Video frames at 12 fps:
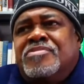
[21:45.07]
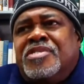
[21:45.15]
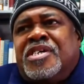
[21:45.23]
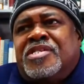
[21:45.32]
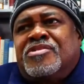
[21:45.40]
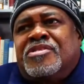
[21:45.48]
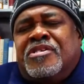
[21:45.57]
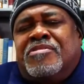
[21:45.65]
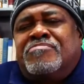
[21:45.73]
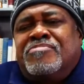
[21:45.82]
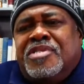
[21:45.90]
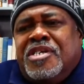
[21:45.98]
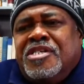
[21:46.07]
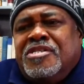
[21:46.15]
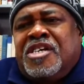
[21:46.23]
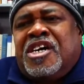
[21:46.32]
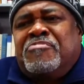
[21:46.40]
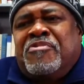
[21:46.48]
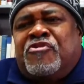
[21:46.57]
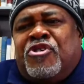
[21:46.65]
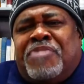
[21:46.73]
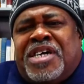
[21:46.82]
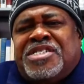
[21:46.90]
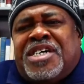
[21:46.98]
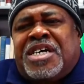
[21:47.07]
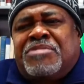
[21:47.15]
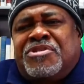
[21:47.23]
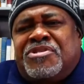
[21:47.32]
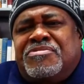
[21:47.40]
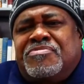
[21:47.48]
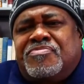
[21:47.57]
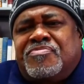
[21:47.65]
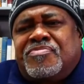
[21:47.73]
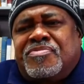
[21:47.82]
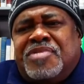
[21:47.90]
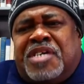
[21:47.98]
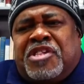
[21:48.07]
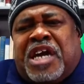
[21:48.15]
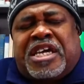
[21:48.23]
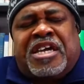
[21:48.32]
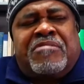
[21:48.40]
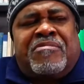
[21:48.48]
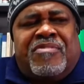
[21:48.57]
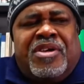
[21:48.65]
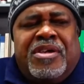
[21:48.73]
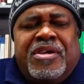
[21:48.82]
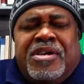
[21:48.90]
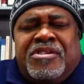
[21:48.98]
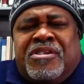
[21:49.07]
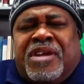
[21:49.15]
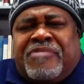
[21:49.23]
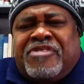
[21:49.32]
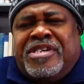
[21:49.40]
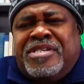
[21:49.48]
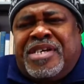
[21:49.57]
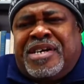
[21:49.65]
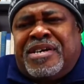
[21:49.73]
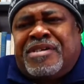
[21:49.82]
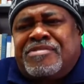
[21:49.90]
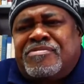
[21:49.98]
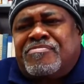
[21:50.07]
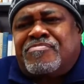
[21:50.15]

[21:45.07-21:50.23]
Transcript: Yeah, Stim. Oh uh, before my time, though. I think I came a little after he died.